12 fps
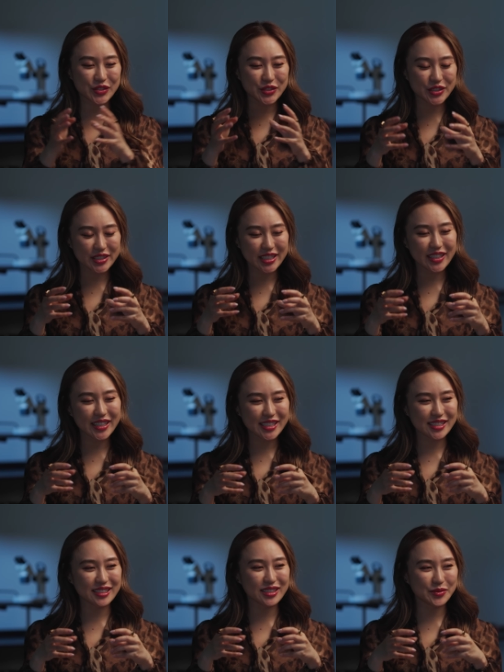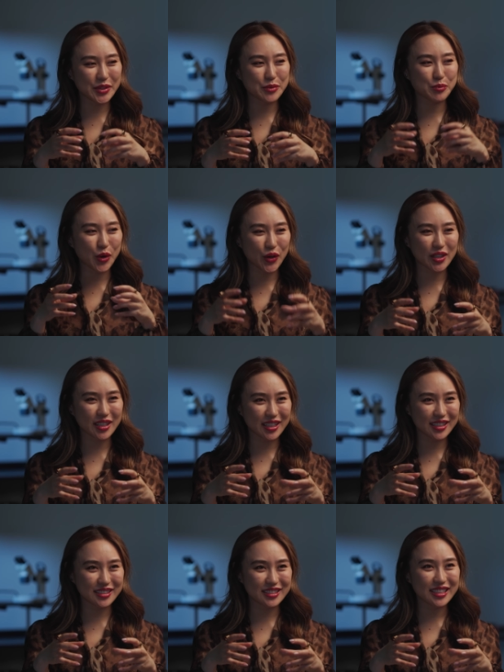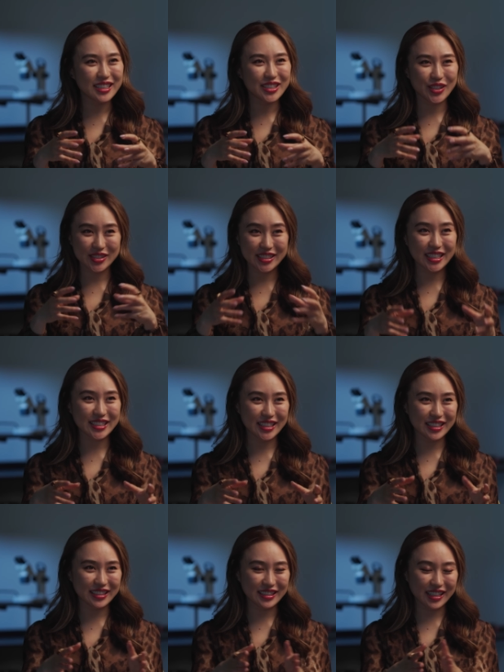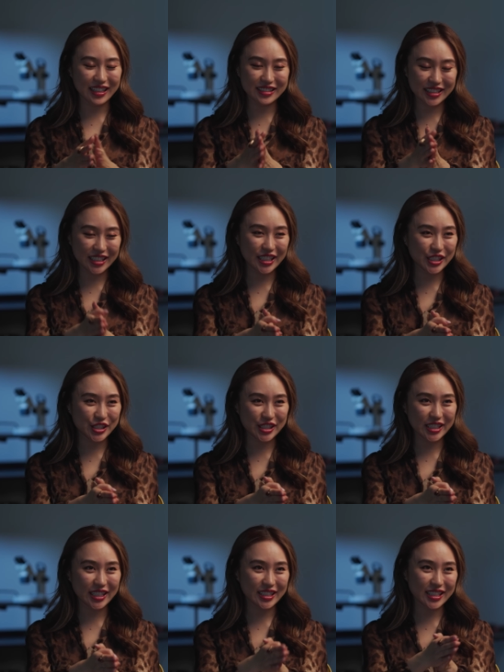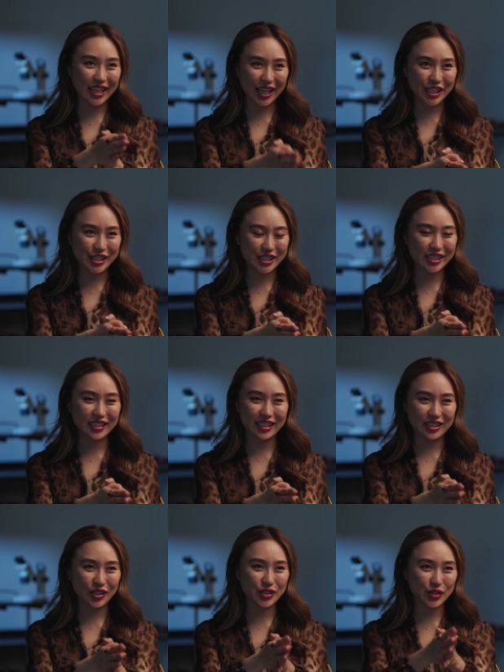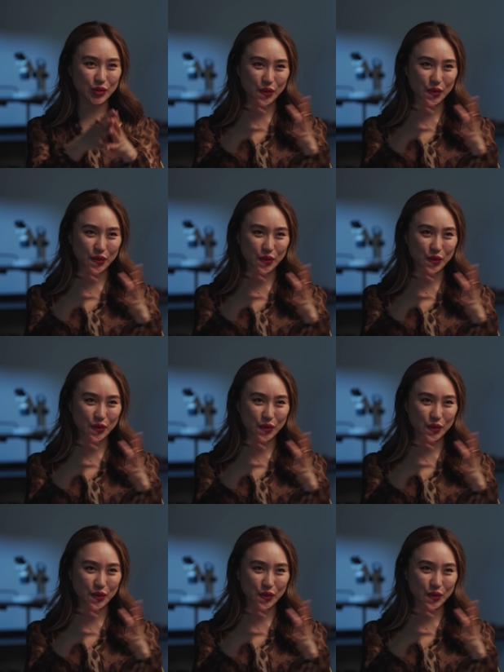could you tell us a little bit more on your study on anti-aging and aging and also